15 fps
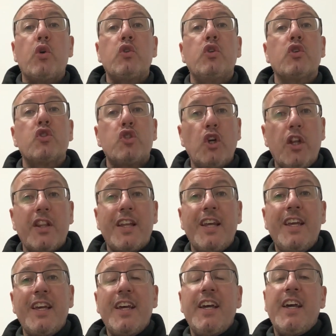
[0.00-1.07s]
your
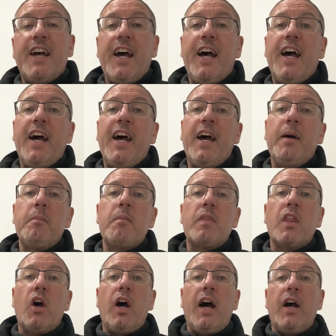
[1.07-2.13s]
journey,
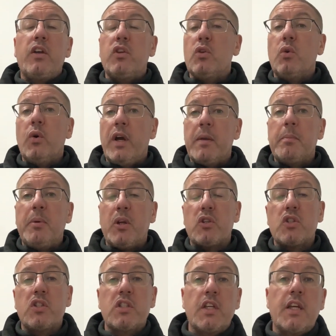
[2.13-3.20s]
in
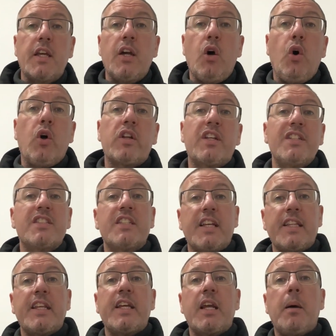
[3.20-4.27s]
purchasing or
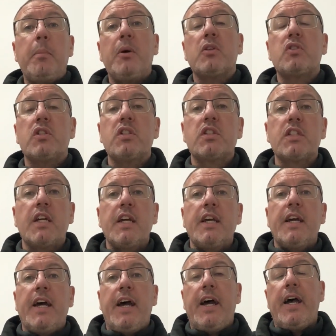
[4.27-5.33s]
considering a purchase,
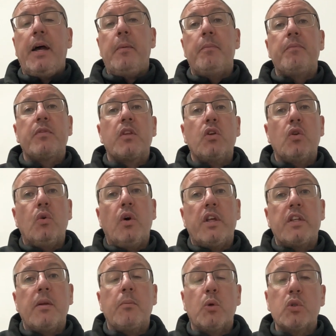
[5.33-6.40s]
in
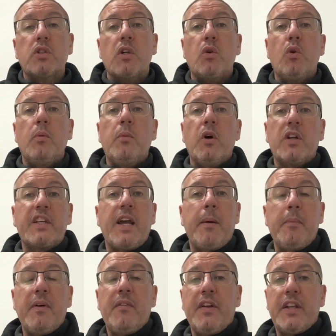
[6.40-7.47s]
your motorhome or
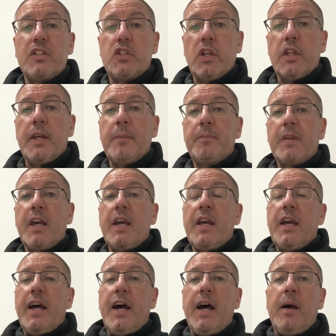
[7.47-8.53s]
campervan journey.
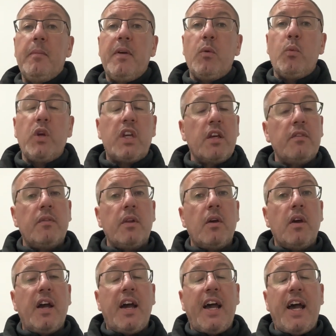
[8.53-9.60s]
We can
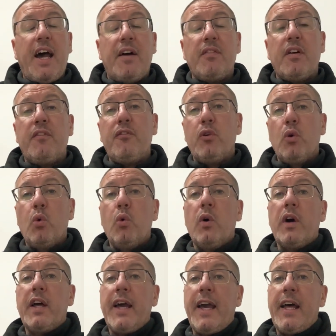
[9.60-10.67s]
have a
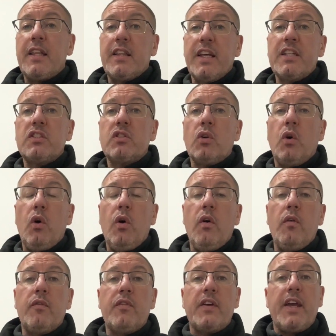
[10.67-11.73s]
full list
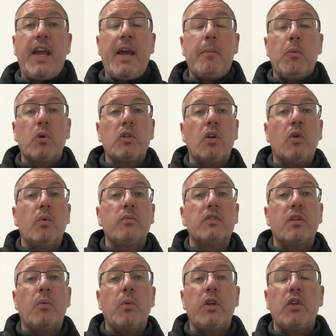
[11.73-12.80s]
of motorhomes
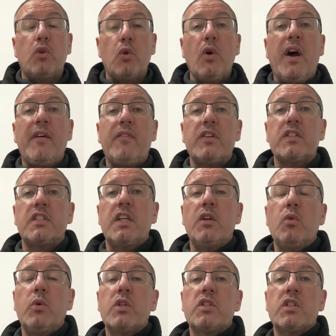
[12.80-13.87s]
that we do have for sale,
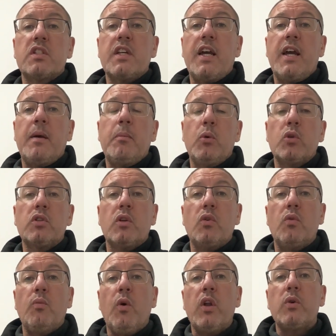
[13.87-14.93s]
which is at
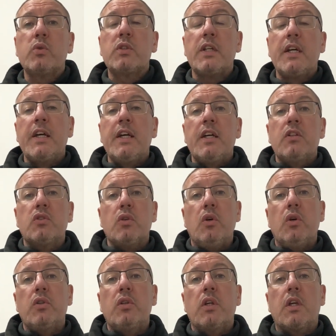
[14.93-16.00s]
Motorhome World.
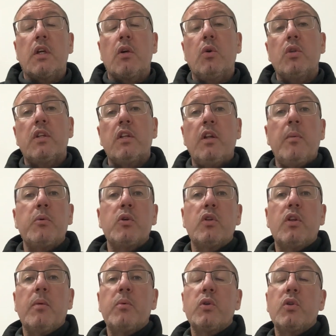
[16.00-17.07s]
So you can go to
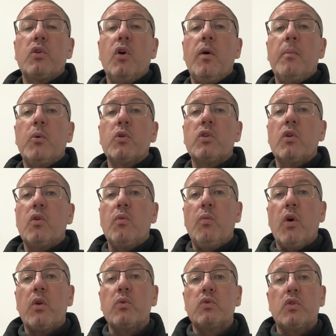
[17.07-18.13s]

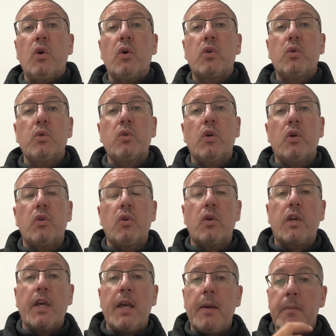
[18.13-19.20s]

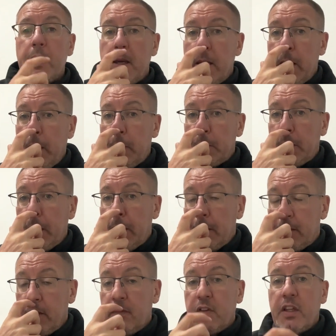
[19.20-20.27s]
www.motorhomeworld.co.uk.
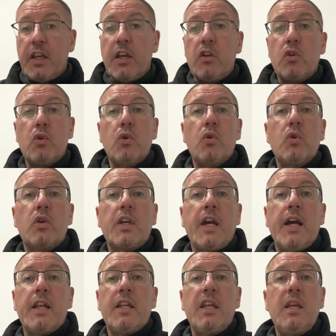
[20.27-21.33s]
Alternatively, you
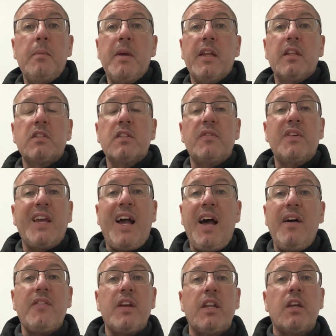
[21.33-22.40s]
can email us if you
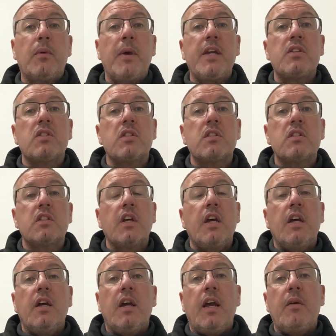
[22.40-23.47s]
have any questions.
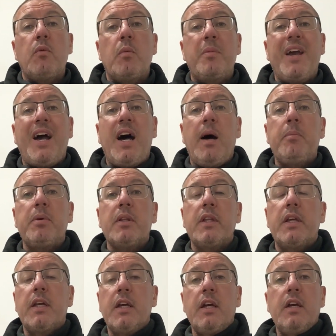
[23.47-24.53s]
We'd be
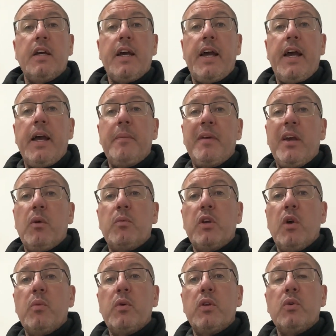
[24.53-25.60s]
happily help
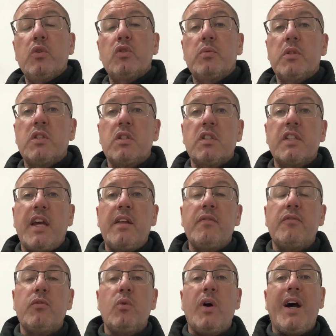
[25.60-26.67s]
you out with those, which is
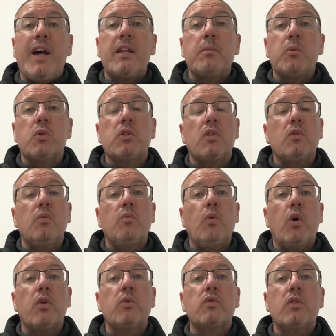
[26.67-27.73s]

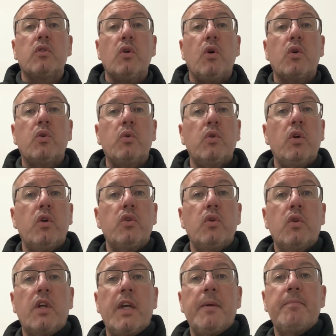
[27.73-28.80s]

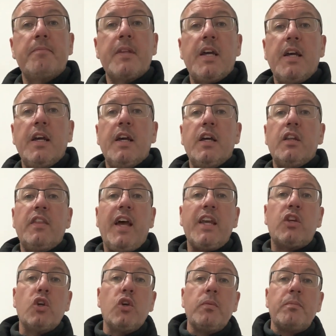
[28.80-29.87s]
info@motorhomeworld.co.uk.
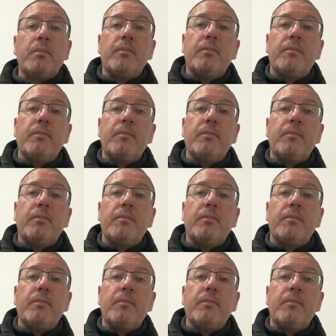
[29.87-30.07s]
Thank you.